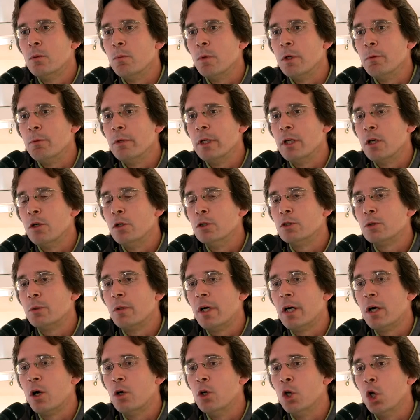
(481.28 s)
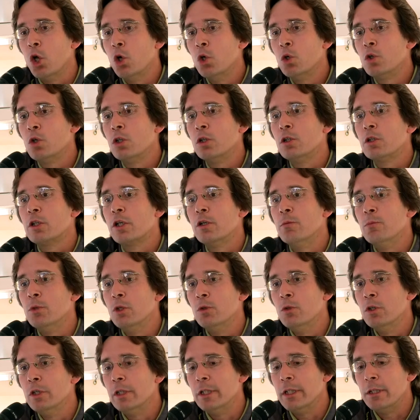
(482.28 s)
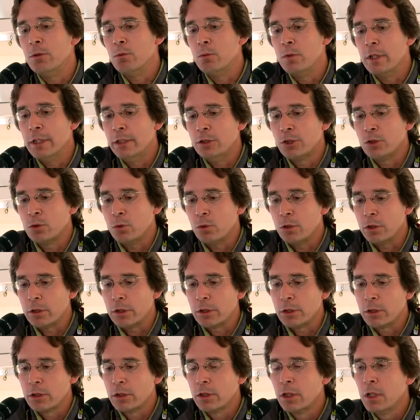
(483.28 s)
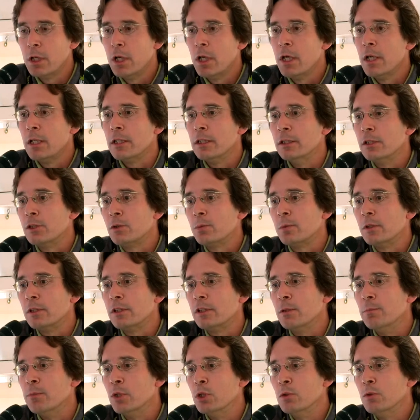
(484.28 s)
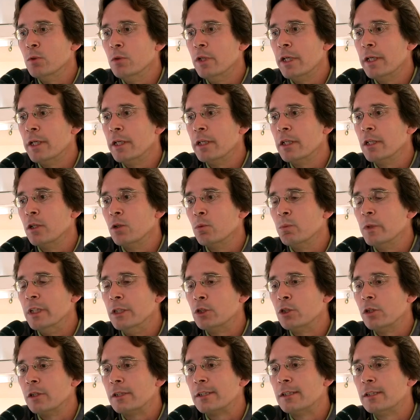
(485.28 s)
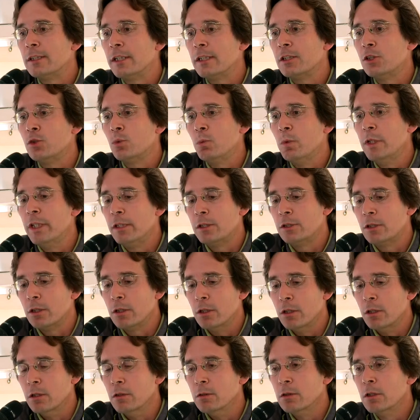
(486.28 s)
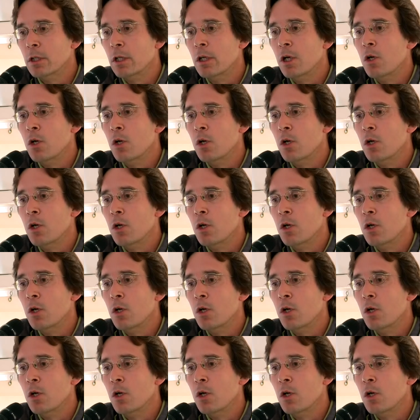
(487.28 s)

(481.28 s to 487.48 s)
when we go to our local community resource, this was a balloon aerial we took 6 weeks ago.